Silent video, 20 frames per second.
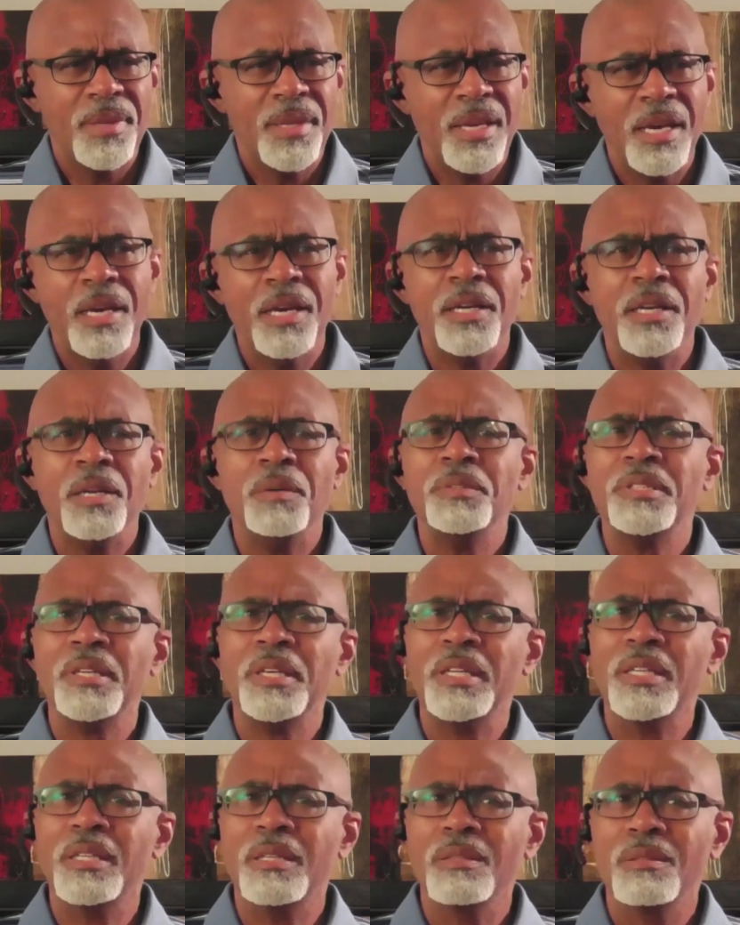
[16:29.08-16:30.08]
And I was
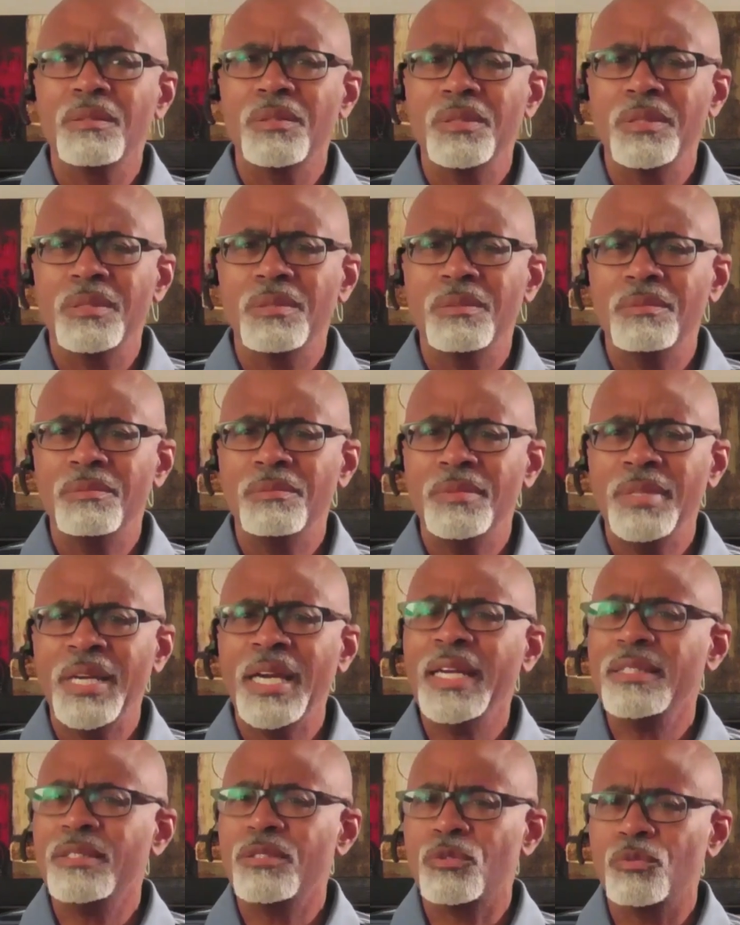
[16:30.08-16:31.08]
like,
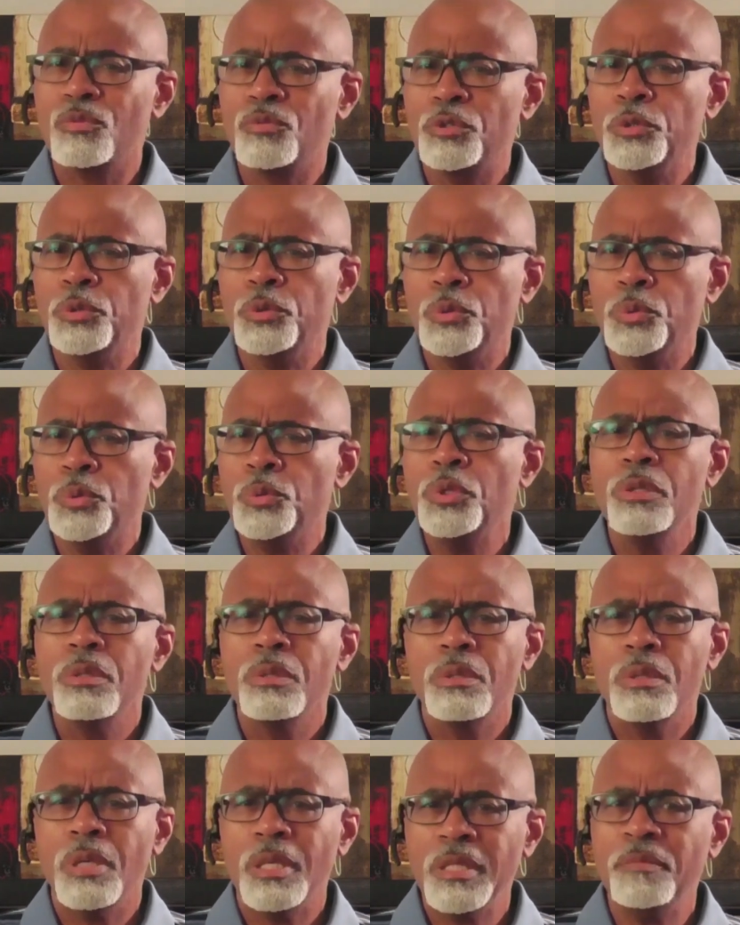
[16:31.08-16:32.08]
that's rude.
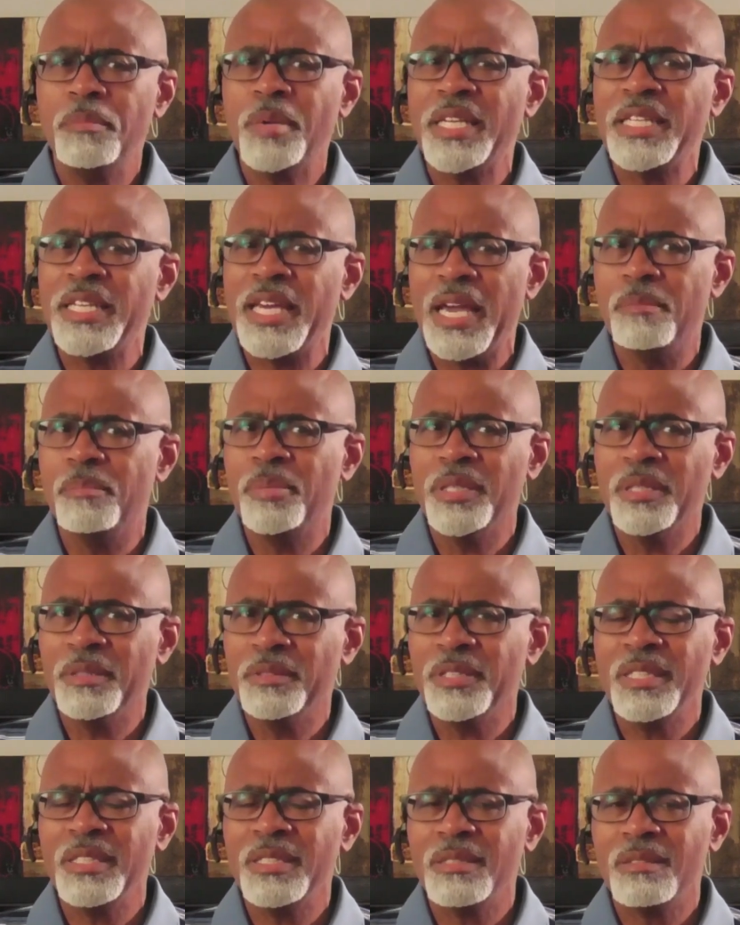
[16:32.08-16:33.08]
I love my dad, but I was
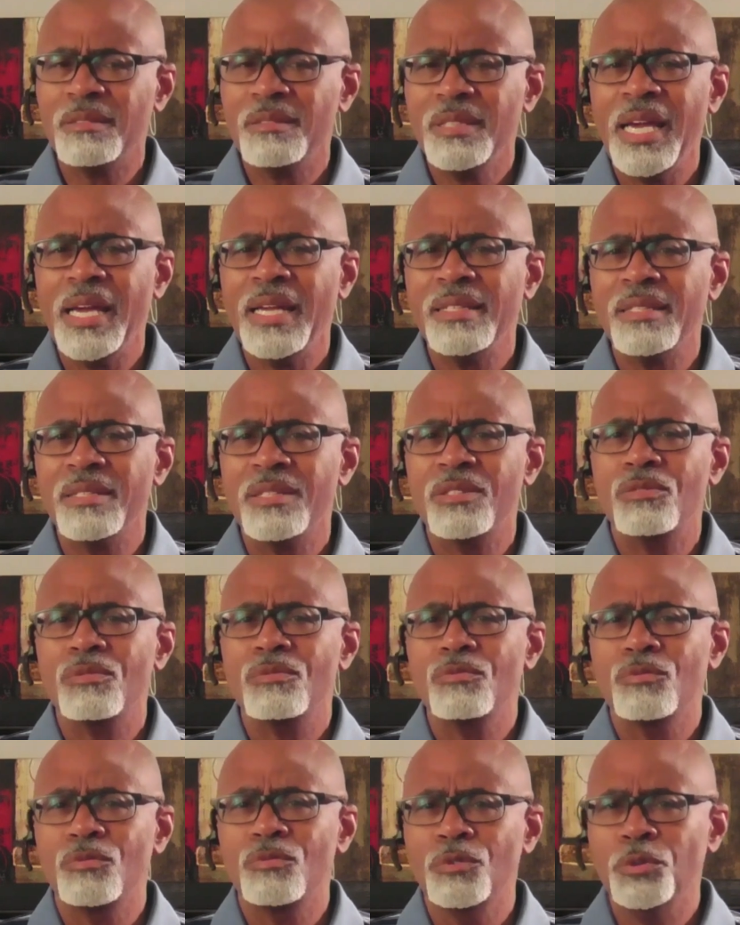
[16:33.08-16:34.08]
like, that's
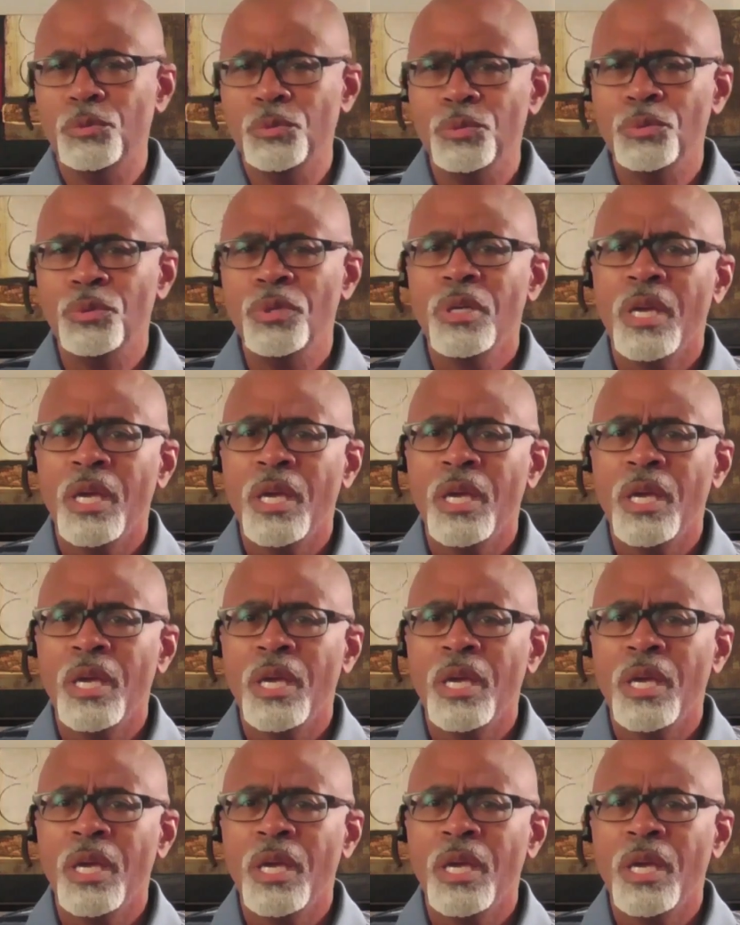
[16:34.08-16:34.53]
rude.